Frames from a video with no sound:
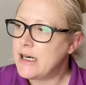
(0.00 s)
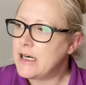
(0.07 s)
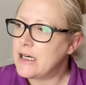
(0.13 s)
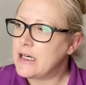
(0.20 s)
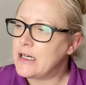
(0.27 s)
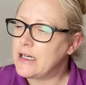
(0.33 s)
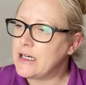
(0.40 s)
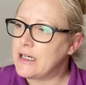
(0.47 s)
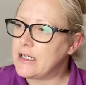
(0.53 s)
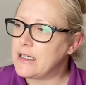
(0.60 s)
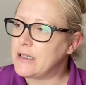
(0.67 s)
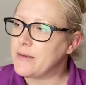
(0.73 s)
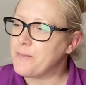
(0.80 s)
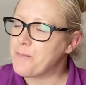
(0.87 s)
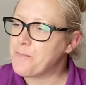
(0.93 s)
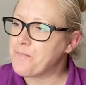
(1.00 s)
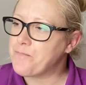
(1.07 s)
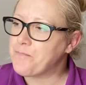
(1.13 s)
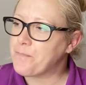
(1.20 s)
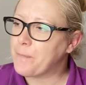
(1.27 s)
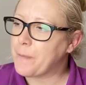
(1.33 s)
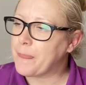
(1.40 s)
and
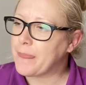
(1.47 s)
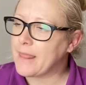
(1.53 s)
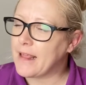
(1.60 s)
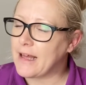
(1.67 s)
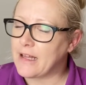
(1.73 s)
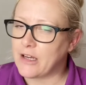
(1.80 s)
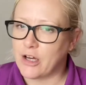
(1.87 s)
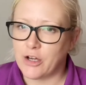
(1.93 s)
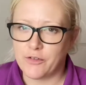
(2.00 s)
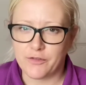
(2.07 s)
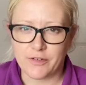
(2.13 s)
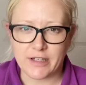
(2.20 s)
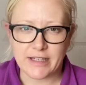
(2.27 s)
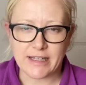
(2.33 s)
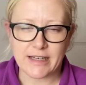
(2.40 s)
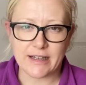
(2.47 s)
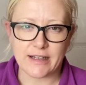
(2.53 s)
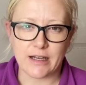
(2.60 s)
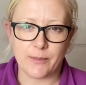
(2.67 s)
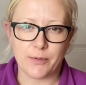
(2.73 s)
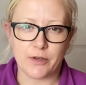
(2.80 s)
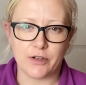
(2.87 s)
hopefully get a
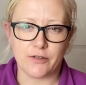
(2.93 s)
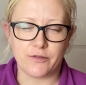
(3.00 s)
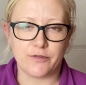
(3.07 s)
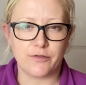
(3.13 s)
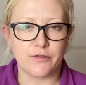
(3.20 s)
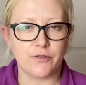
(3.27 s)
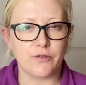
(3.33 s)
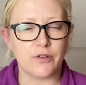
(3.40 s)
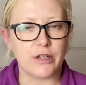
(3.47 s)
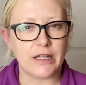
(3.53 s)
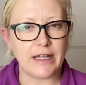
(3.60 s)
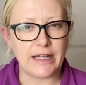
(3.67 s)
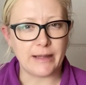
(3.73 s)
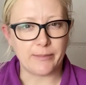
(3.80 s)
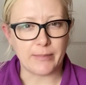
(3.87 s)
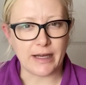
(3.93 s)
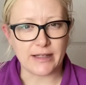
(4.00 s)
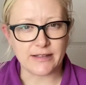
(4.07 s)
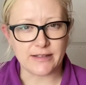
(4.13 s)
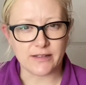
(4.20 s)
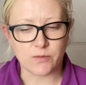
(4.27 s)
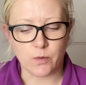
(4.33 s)
couple of heat
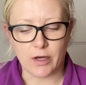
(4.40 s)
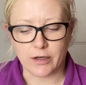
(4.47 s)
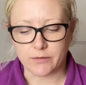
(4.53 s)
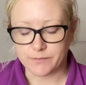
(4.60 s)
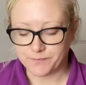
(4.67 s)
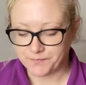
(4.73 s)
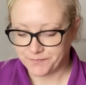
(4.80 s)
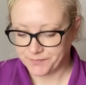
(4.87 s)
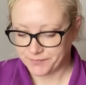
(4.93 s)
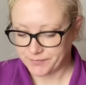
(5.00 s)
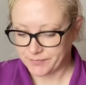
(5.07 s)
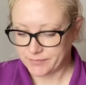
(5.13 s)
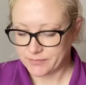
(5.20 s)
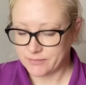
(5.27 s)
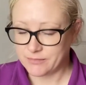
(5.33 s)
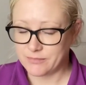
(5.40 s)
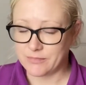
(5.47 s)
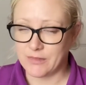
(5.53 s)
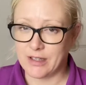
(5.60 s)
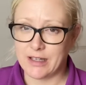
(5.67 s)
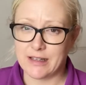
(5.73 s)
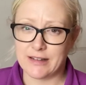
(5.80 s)
mats as well,
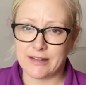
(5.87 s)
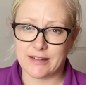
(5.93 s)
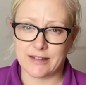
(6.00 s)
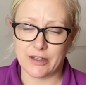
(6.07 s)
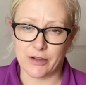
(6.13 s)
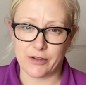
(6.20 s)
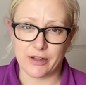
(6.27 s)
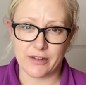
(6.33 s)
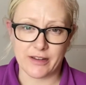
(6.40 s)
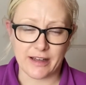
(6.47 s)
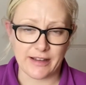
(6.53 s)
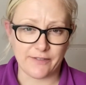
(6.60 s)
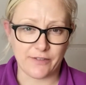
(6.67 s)
so that they